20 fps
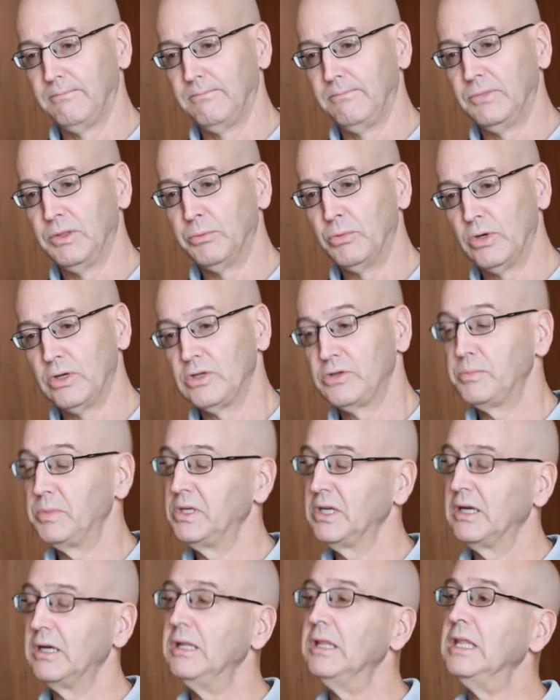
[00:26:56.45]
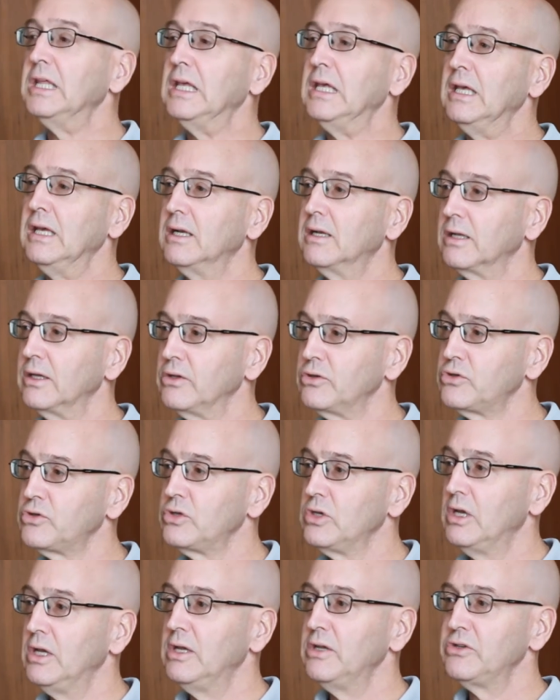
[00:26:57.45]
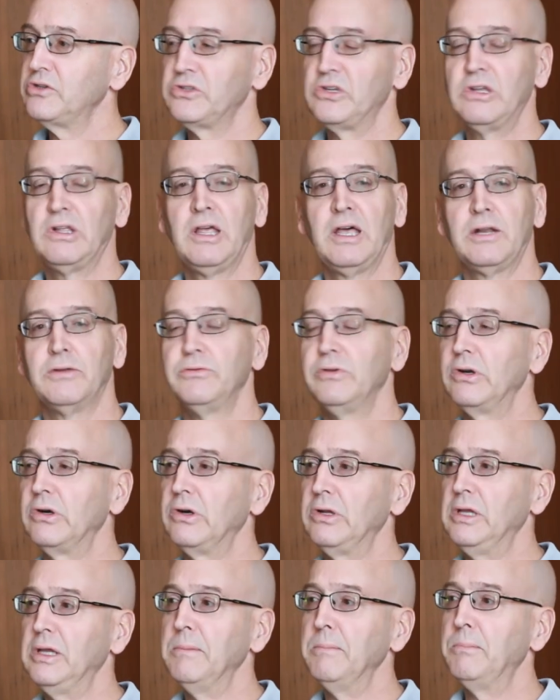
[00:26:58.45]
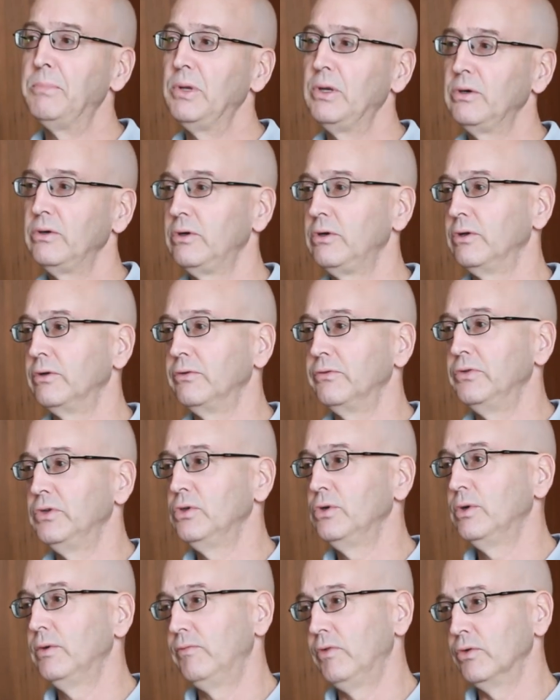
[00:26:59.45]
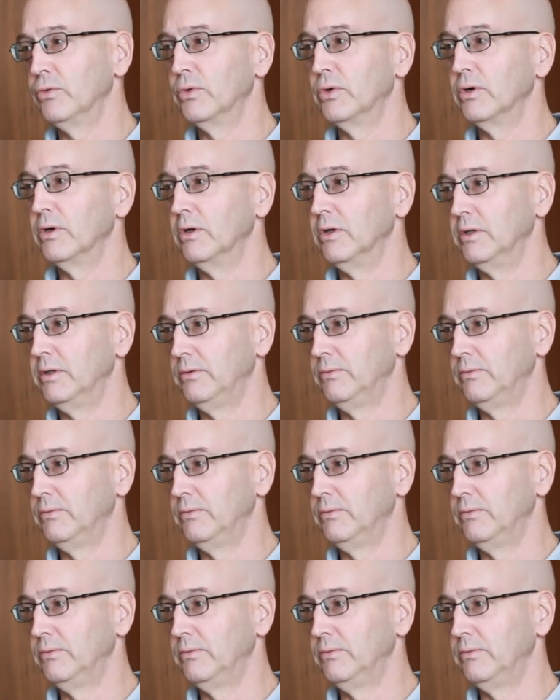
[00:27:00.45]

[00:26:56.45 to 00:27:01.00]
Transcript: British, particularly the English, still had a very imperial view of the world.